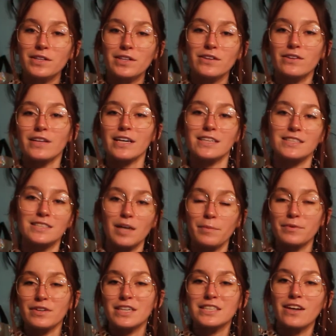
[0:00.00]
little like
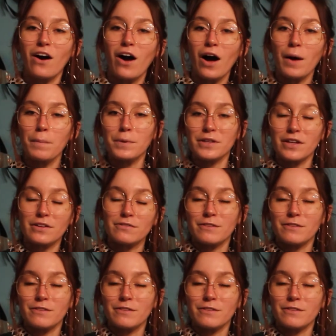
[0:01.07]
summery top with other